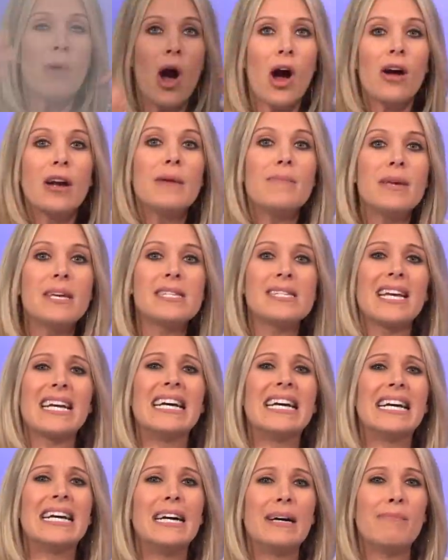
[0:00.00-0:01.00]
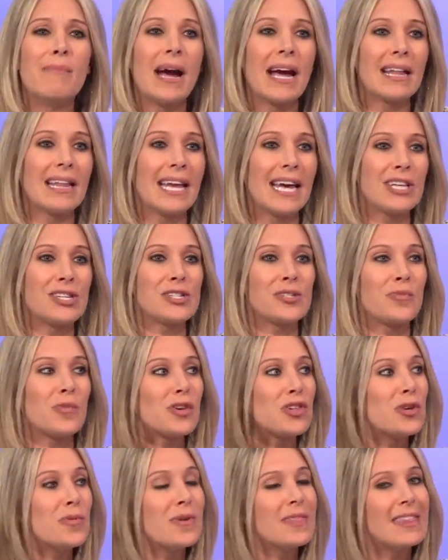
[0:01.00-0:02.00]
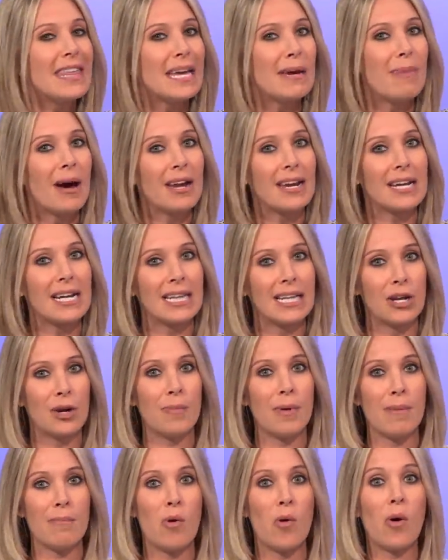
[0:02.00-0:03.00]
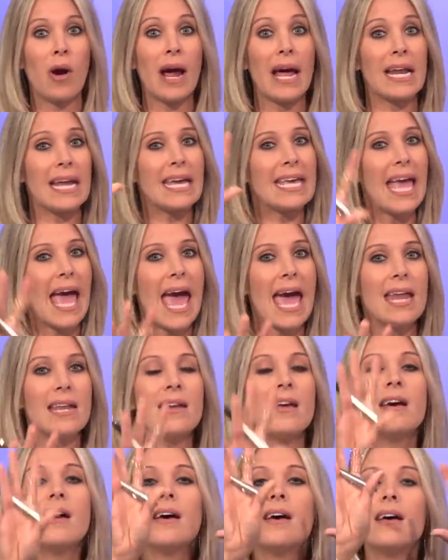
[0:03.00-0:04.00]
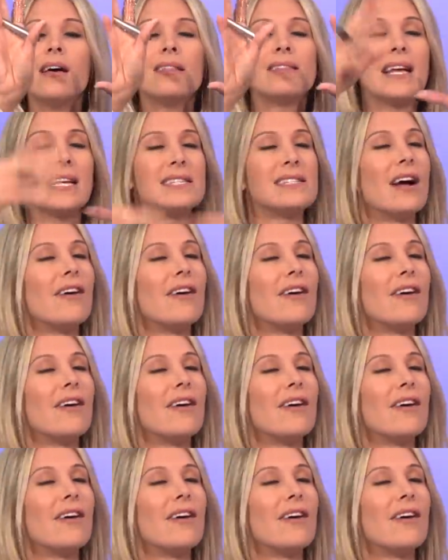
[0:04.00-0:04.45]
part of me is like, ah, oh, Miley, I just wish you would think about it a little bit more, and again, that's